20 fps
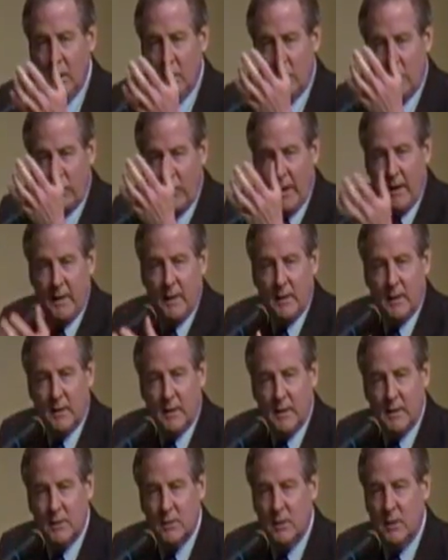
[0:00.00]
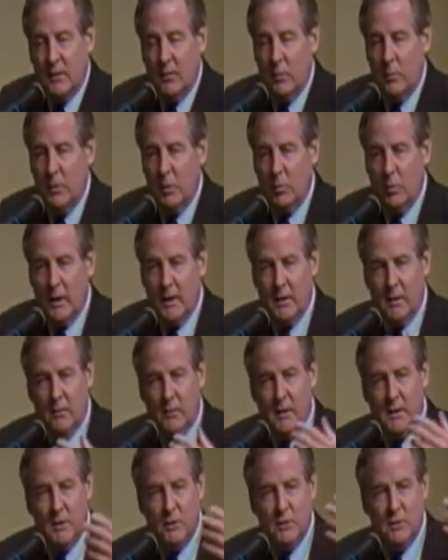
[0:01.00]
fighting against government
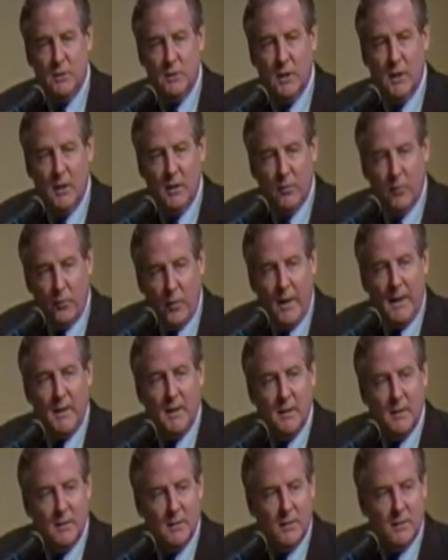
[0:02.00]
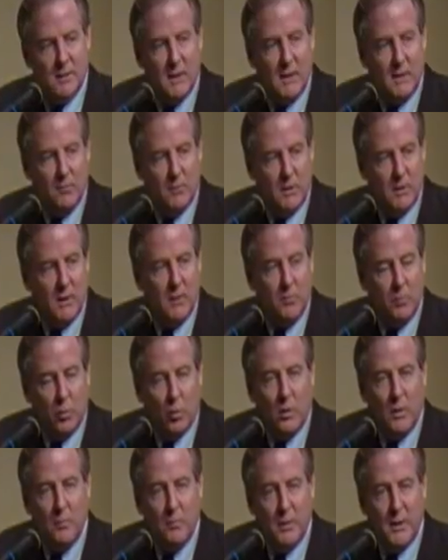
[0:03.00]
regulations, fighting to save the
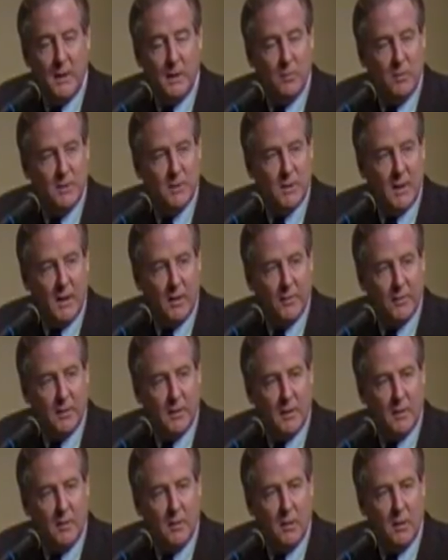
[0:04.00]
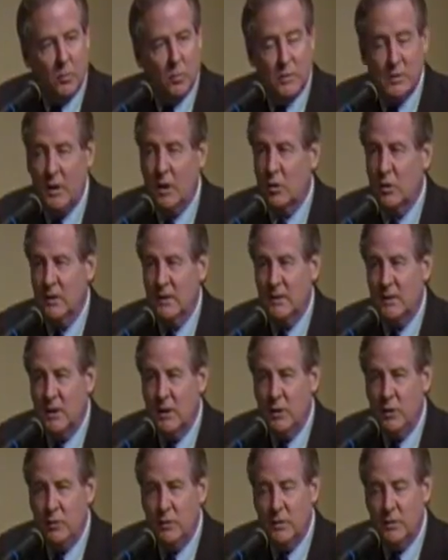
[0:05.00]
unborn babies out there, which I'll
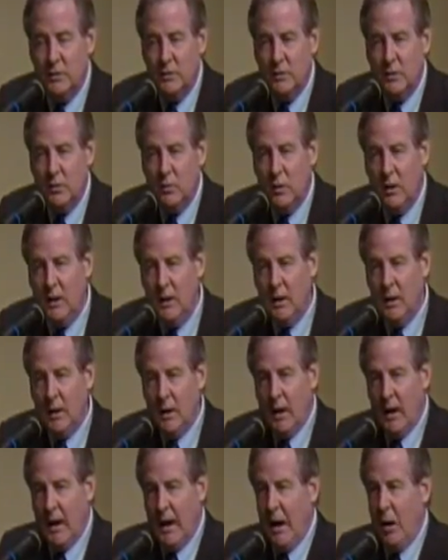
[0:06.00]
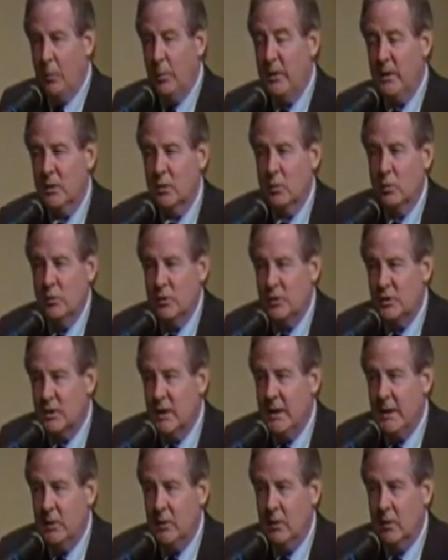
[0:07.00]
continue to do. I'll be a
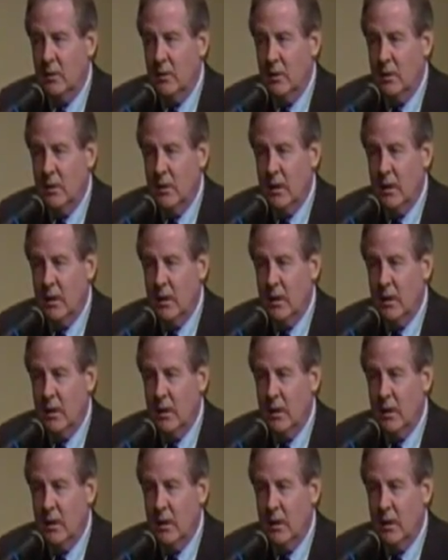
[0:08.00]
crusader.